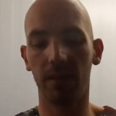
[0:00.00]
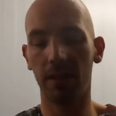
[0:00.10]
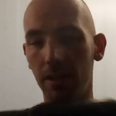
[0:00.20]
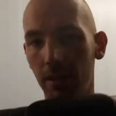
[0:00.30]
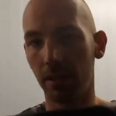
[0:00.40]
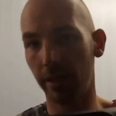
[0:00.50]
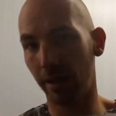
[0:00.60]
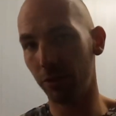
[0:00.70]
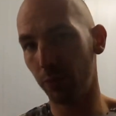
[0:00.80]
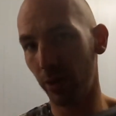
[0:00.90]
This is a
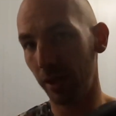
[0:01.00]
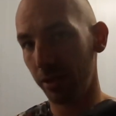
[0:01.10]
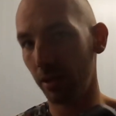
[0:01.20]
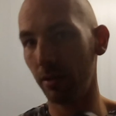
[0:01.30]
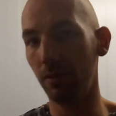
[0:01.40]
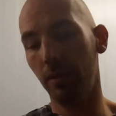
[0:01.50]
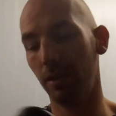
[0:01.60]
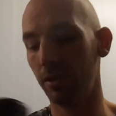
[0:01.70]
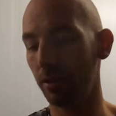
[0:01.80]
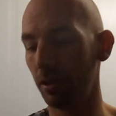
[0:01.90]
NowPresso.
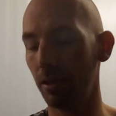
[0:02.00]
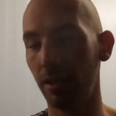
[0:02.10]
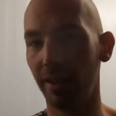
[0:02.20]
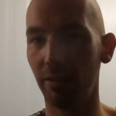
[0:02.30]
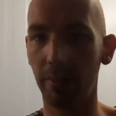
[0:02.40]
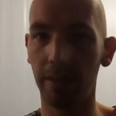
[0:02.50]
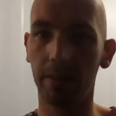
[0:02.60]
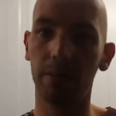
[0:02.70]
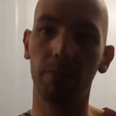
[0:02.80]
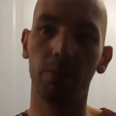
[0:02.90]
It's a little
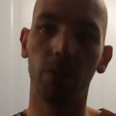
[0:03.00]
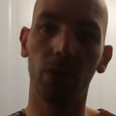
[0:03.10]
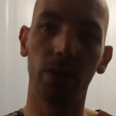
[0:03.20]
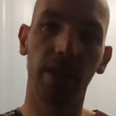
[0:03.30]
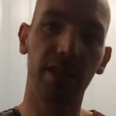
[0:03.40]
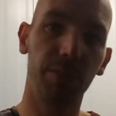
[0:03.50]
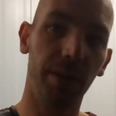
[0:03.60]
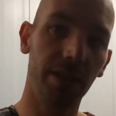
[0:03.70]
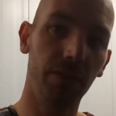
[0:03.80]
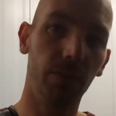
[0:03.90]
bit more the
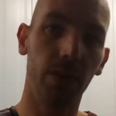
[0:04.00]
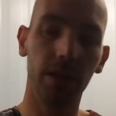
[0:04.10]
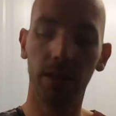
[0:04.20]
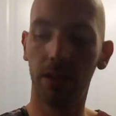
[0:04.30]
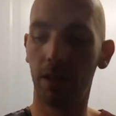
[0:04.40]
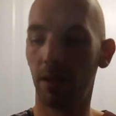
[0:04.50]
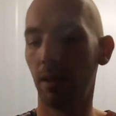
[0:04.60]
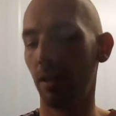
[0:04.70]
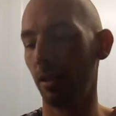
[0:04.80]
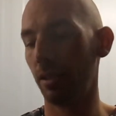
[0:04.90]
expensive one.
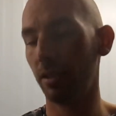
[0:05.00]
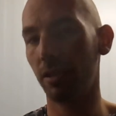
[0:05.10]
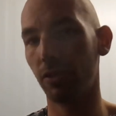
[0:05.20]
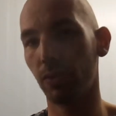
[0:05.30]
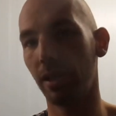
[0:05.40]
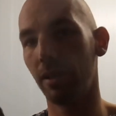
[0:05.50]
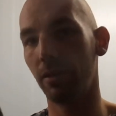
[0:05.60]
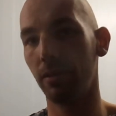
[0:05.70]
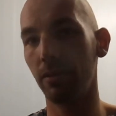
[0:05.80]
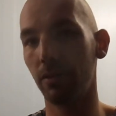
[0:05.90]
This is
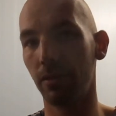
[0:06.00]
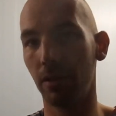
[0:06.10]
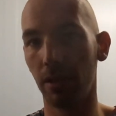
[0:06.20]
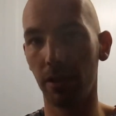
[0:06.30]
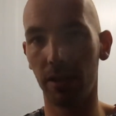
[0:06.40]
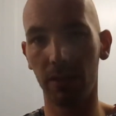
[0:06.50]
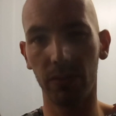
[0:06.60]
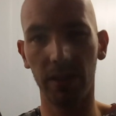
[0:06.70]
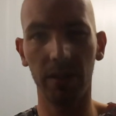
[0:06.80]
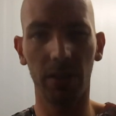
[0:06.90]
around
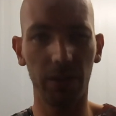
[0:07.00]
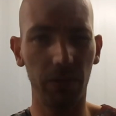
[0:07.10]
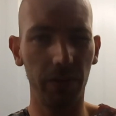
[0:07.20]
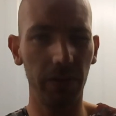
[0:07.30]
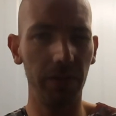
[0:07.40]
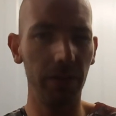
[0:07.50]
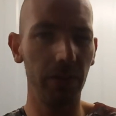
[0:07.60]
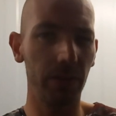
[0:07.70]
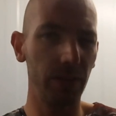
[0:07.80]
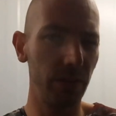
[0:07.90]
150
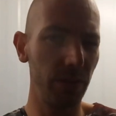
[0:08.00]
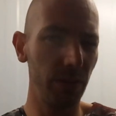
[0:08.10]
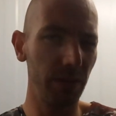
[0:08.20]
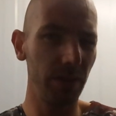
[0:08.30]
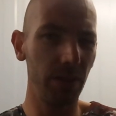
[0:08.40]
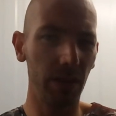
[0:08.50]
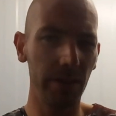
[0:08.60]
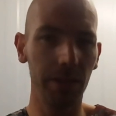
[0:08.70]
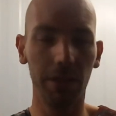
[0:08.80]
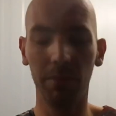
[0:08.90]
euros,
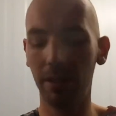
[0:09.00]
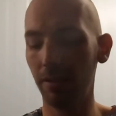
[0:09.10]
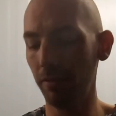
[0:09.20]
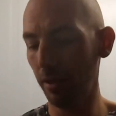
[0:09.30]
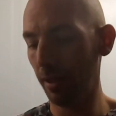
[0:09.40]
$200, I believe.